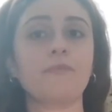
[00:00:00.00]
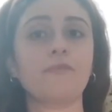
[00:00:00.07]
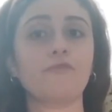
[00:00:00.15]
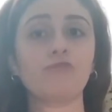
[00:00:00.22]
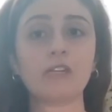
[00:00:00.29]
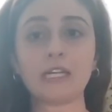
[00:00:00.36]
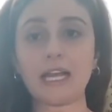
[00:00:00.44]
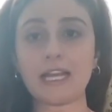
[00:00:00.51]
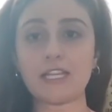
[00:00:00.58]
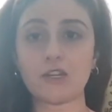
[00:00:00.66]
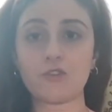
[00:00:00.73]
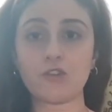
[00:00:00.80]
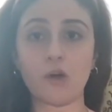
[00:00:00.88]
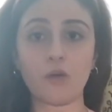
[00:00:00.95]
realize
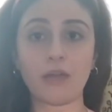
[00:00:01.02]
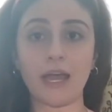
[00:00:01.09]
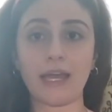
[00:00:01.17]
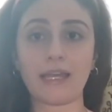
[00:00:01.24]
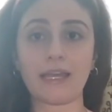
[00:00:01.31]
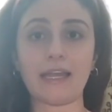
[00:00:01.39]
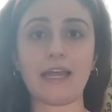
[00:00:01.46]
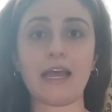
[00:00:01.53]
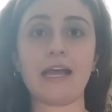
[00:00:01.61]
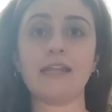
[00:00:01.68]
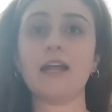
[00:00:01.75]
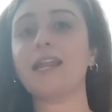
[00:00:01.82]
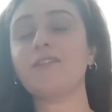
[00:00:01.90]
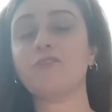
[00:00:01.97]
you don't like it, and
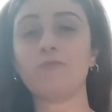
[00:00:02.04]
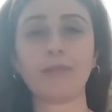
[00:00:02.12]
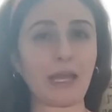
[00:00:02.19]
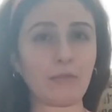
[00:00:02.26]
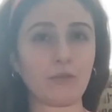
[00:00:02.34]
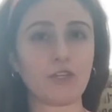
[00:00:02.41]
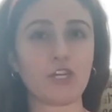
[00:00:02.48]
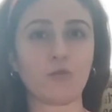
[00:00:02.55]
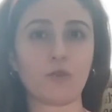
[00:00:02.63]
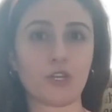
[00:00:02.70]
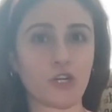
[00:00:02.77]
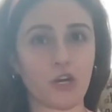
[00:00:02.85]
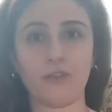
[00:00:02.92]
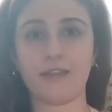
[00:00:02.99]
not even be able to
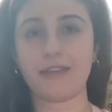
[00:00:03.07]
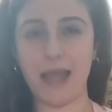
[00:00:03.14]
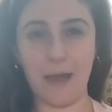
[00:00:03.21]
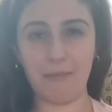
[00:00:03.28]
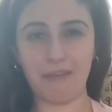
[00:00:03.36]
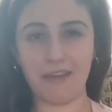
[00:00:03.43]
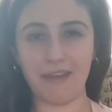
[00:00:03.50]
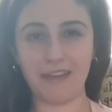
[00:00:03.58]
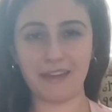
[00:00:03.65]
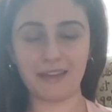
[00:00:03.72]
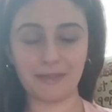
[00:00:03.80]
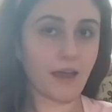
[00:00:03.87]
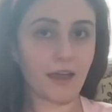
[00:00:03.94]
return the damn thing.